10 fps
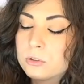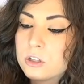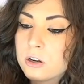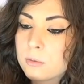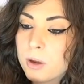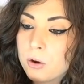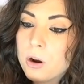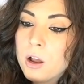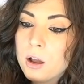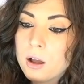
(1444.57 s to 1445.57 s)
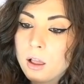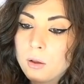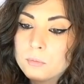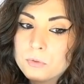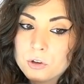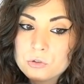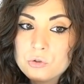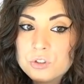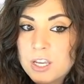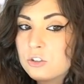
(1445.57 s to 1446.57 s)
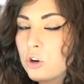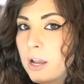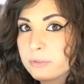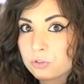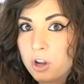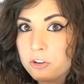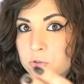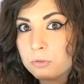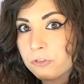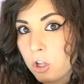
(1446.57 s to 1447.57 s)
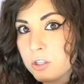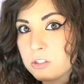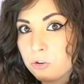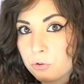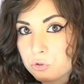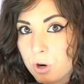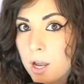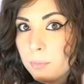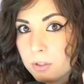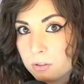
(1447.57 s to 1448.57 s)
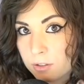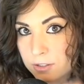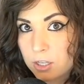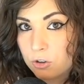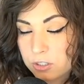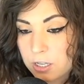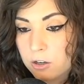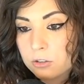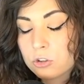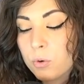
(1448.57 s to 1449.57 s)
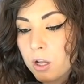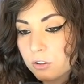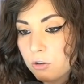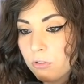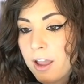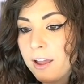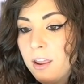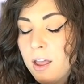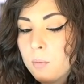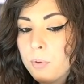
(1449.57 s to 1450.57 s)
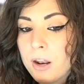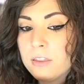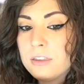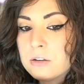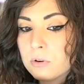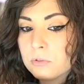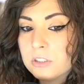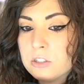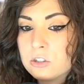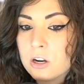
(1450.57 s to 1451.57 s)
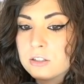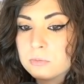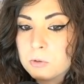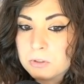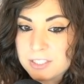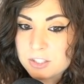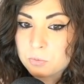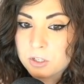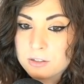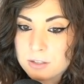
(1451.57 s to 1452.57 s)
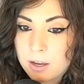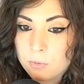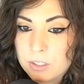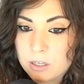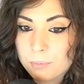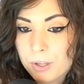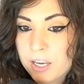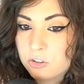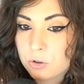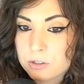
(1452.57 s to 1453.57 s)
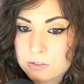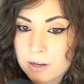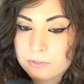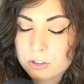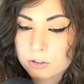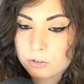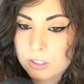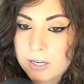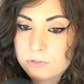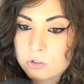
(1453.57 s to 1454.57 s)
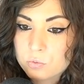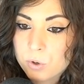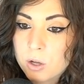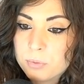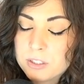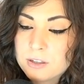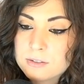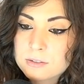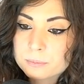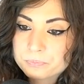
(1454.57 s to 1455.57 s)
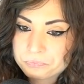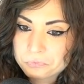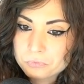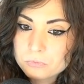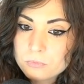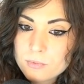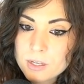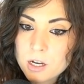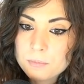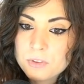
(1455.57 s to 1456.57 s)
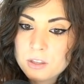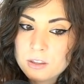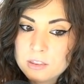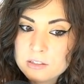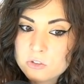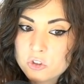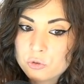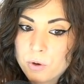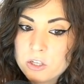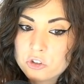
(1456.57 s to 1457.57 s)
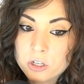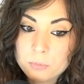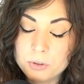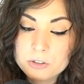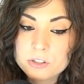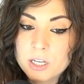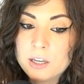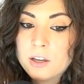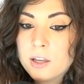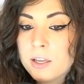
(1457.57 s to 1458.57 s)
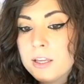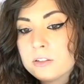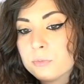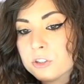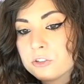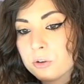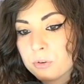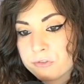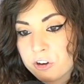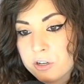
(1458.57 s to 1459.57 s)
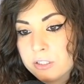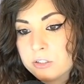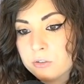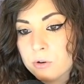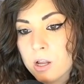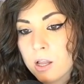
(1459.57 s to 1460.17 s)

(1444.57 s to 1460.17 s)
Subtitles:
talk about those who set traps for others will fall into their own trap, and et cetera, et cetera. So we all know that. But I think what really stood out to me with this one is how we can apply it to ourselves and our own lives as well. Because in this situation, it appears that it's more so referring to